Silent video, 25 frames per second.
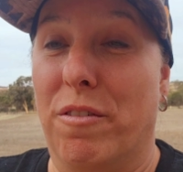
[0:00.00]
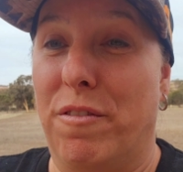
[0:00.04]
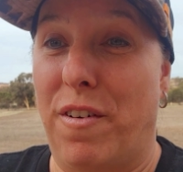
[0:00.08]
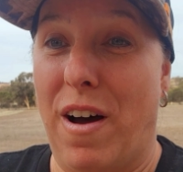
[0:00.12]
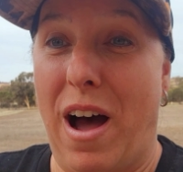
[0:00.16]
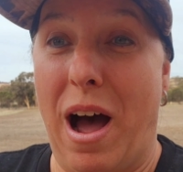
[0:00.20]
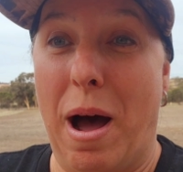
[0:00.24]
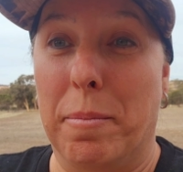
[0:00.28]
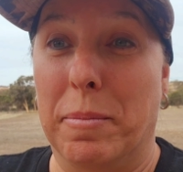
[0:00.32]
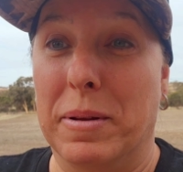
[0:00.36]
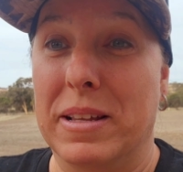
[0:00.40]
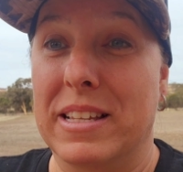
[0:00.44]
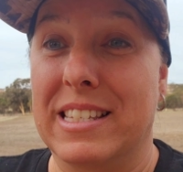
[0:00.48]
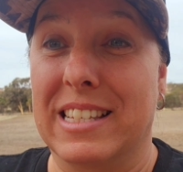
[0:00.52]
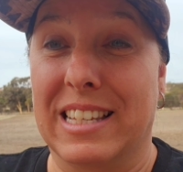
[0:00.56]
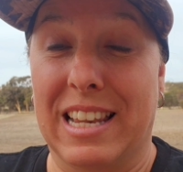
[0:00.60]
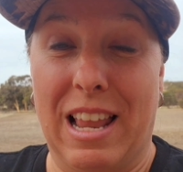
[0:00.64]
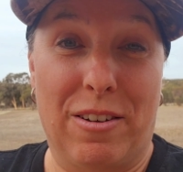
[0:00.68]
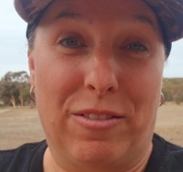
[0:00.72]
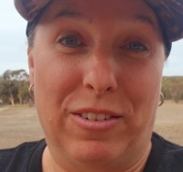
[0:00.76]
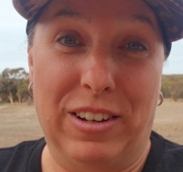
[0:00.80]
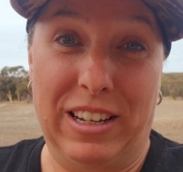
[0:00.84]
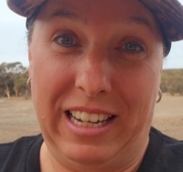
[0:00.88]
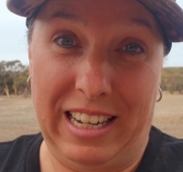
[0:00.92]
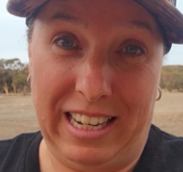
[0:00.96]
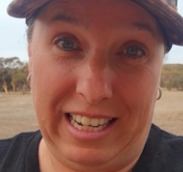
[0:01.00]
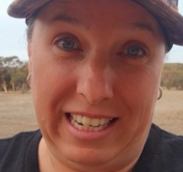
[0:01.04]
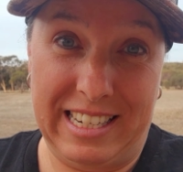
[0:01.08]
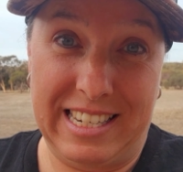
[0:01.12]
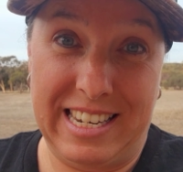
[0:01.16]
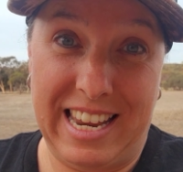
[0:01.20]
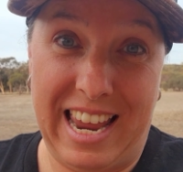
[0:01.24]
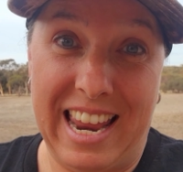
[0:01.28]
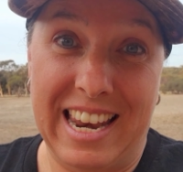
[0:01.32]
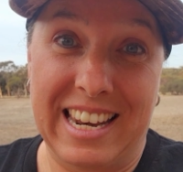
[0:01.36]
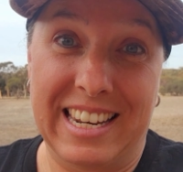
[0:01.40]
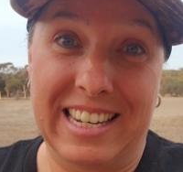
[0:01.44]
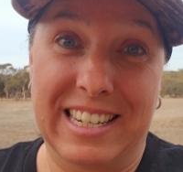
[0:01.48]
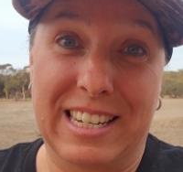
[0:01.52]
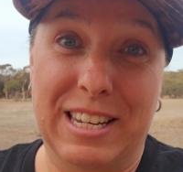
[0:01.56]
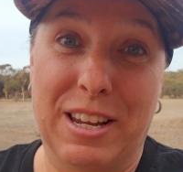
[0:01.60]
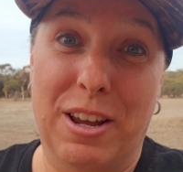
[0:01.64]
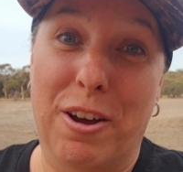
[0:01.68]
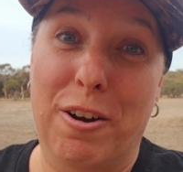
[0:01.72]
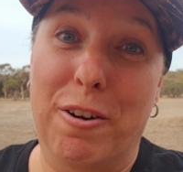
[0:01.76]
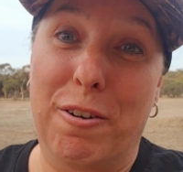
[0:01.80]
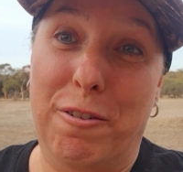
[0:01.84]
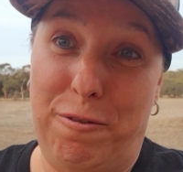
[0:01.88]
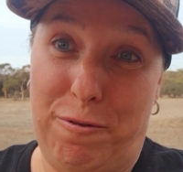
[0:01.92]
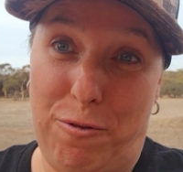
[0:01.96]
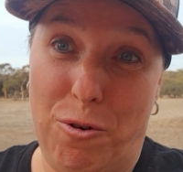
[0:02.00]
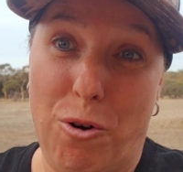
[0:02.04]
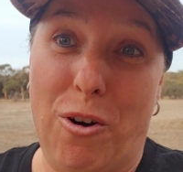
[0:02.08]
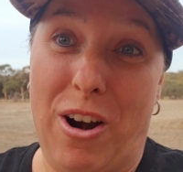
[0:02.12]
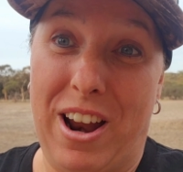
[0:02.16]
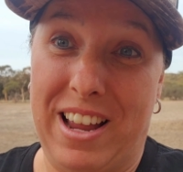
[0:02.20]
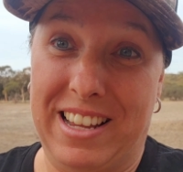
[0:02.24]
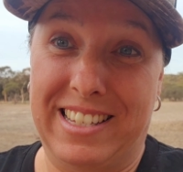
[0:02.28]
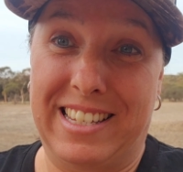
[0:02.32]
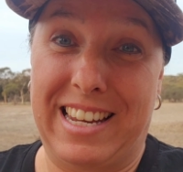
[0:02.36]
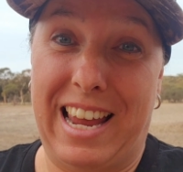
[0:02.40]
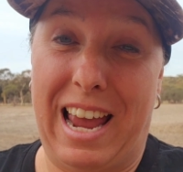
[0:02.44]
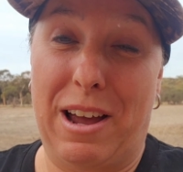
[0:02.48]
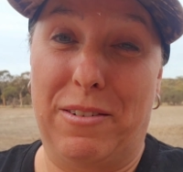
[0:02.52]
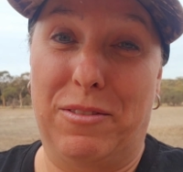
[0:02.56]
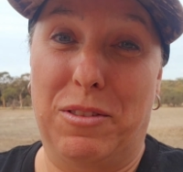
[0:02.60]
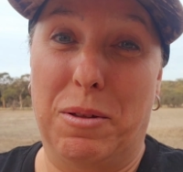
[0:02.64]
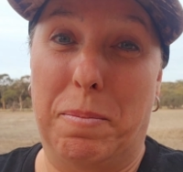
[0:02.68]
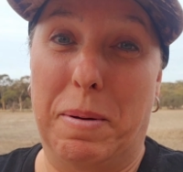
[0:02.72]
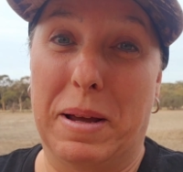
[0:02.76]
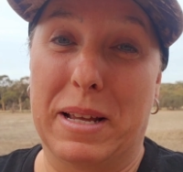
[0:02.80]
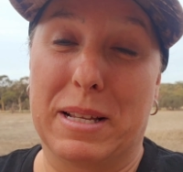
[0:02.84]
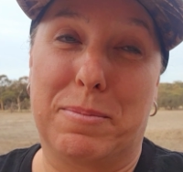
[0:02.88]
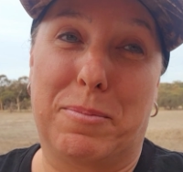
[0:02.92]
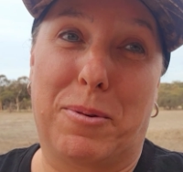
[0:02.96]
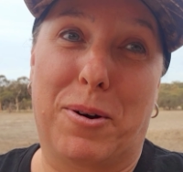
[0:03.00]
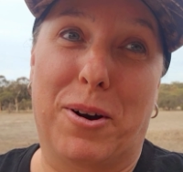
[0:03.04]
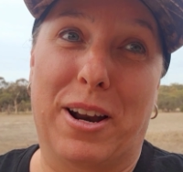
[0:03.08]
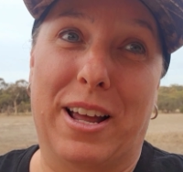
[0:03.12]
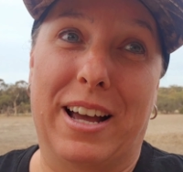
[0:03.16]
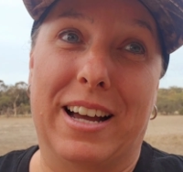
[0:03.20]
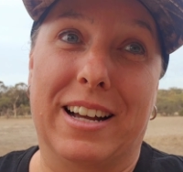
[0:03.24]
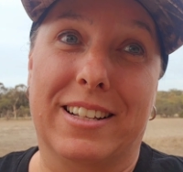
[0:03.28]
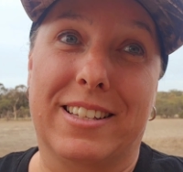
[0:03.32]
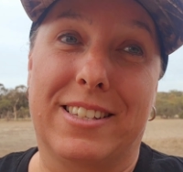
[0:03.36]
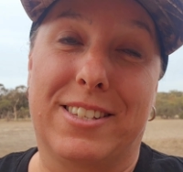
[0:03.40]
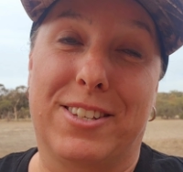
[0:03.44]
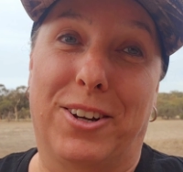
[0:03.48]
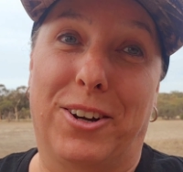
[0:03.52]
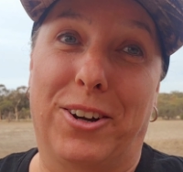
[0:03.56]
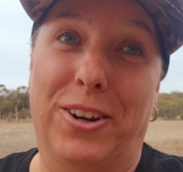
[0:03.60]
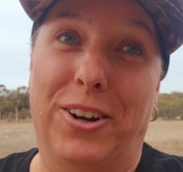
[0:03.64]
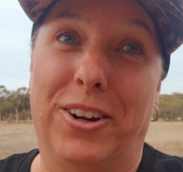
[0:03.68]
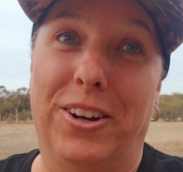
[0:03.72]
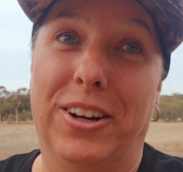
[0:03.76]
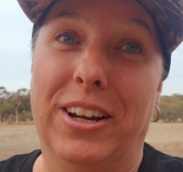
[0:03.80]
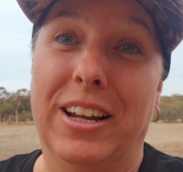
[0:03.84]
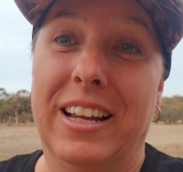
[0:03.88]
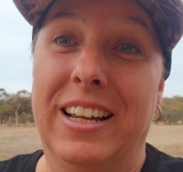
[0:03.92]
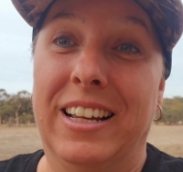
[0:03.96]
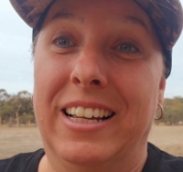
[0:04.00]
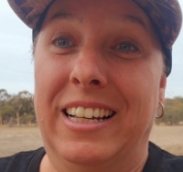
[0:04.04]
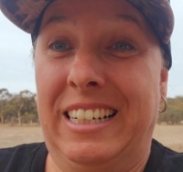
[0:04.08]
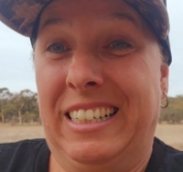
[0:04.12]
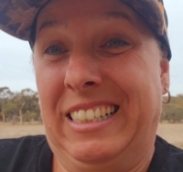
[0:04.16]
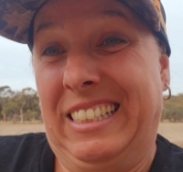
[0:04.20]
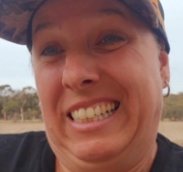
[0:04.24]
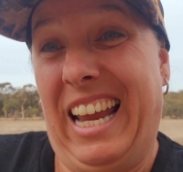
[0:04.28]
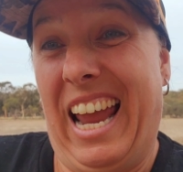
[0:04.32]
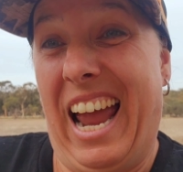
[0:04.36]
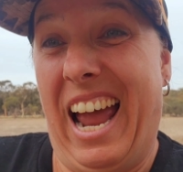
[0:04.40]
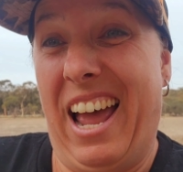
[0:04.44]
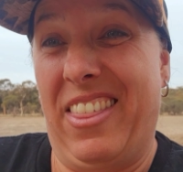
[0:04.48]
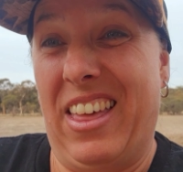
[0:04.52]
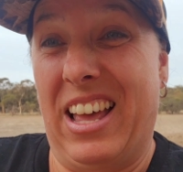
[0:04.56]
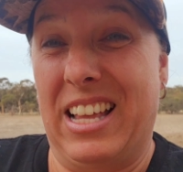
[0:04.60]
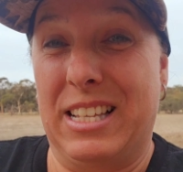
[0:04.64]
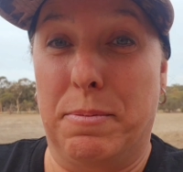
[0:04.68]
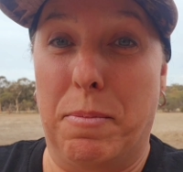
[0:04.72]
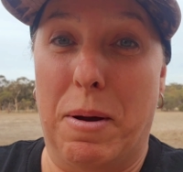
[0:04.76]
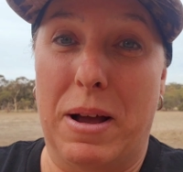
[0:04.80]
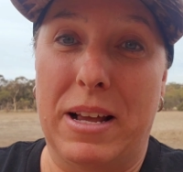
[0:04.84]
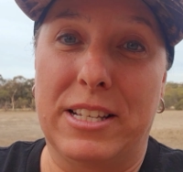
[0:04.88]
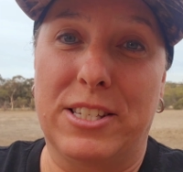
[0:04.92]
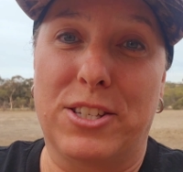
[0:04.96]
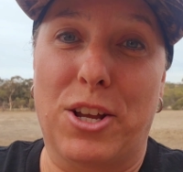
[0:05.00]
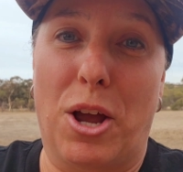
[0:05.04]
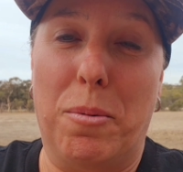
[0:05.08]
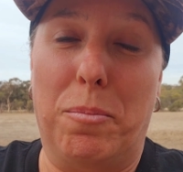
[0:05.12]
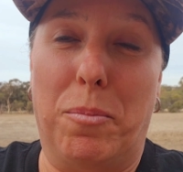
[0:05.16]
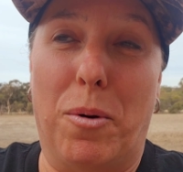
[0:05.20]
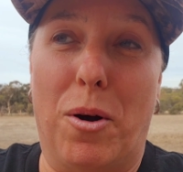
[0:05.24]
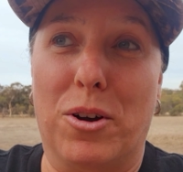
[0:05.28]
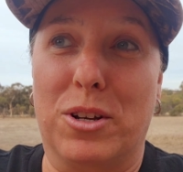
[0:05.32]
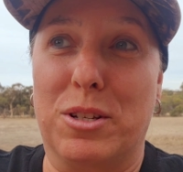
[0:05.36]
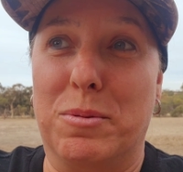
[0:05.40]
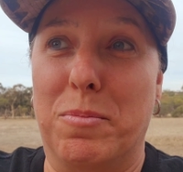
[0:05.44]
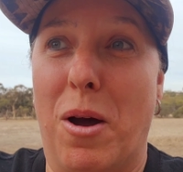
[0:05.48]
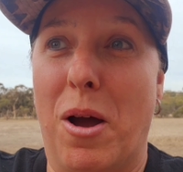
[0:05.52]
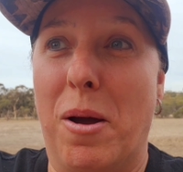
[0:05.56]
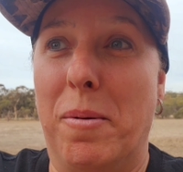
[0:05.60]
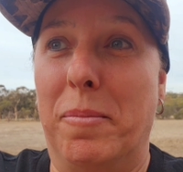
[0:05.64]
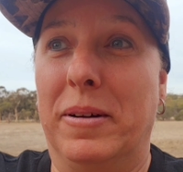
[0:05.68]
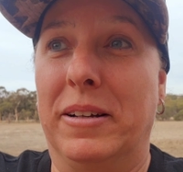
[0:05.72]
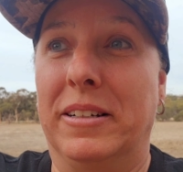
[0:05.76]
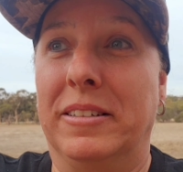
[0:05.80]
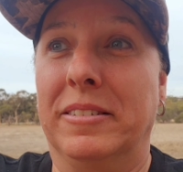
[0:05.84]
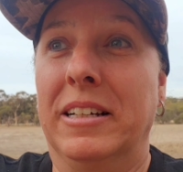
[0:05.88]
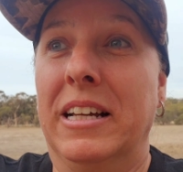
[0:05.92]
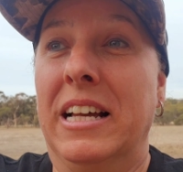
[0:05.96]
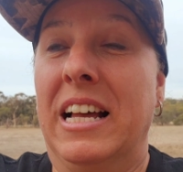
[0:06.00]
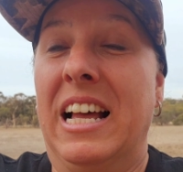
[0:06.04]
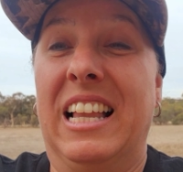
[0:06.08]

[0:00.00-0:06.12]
farmers lovingly tend for us to have the best product. So yeah, that's my soapbox moment.